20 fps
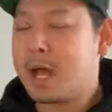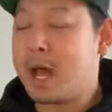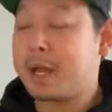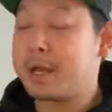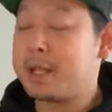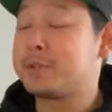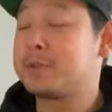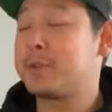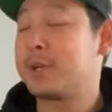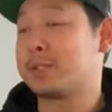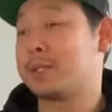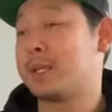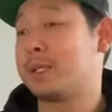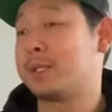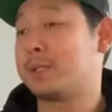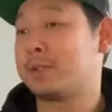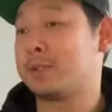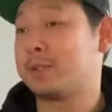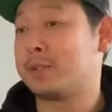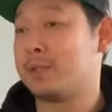Ani
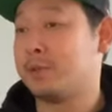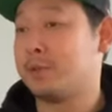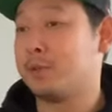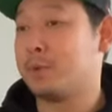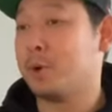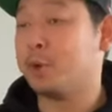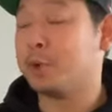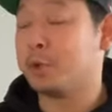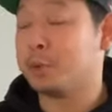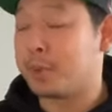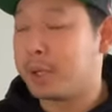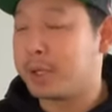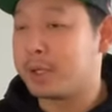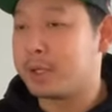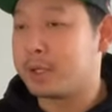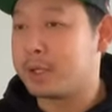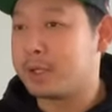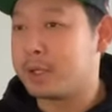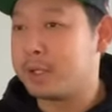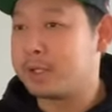translates to older
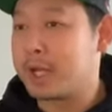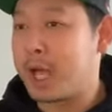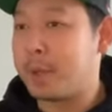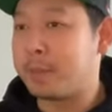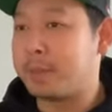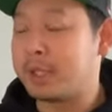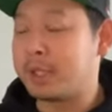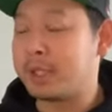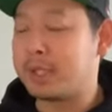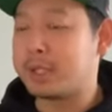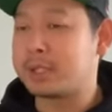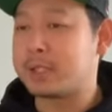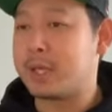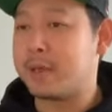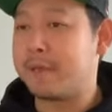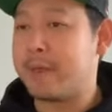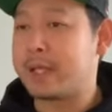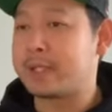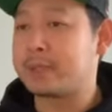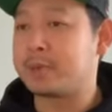brother in Japanese,
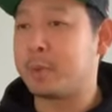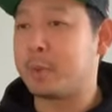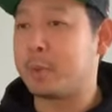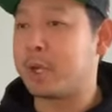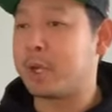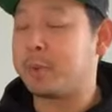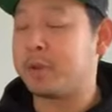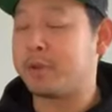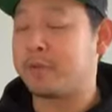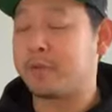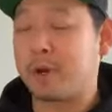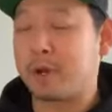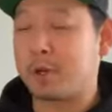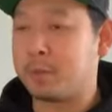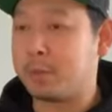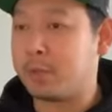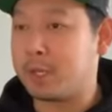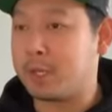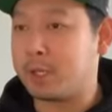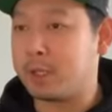and that's what we want to be for our
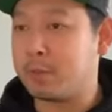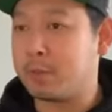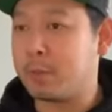community.